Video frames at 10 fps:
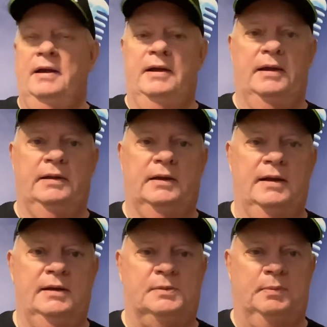And
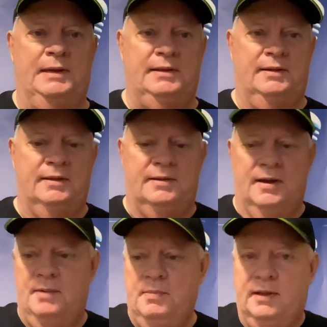I explained at the
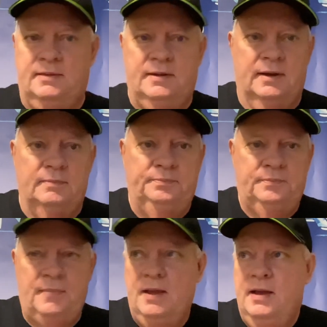time that
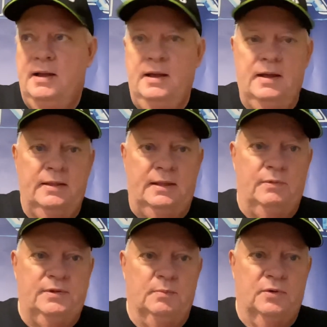that
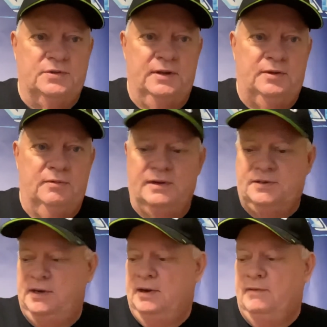was the most
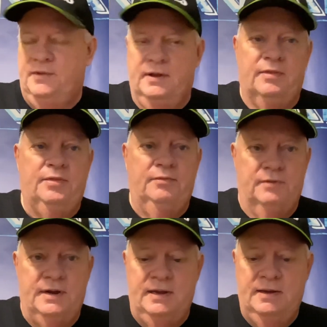interesting of the
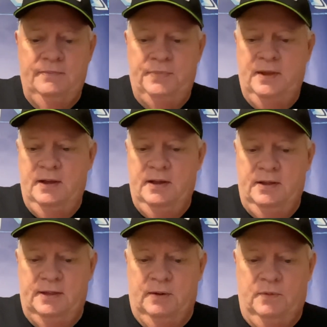three
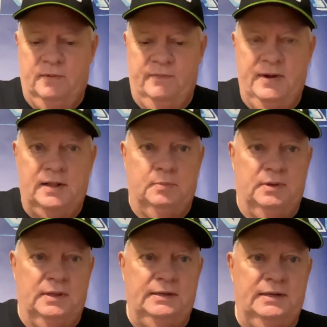that were
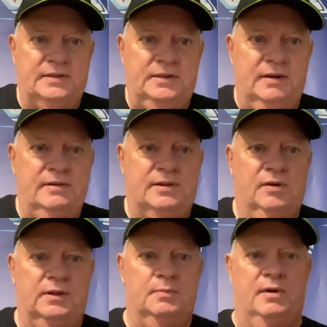available in this series
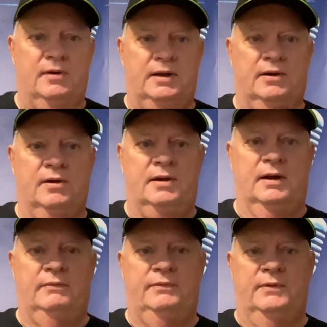called American
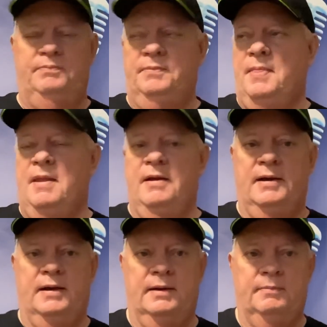Archive.
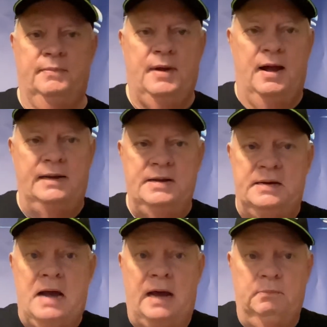I
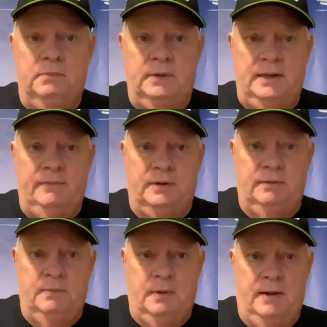did not
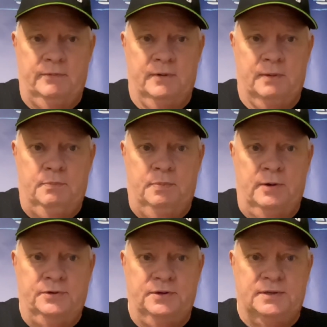even ever
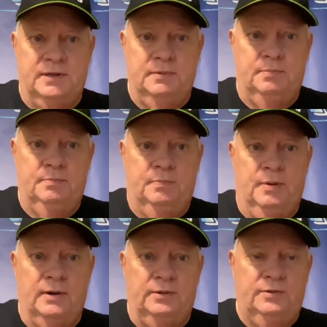purchase the
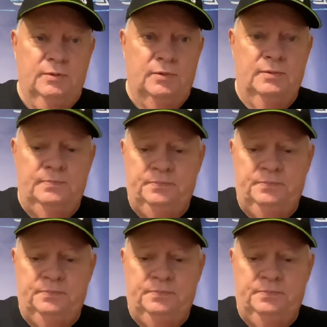Part 2,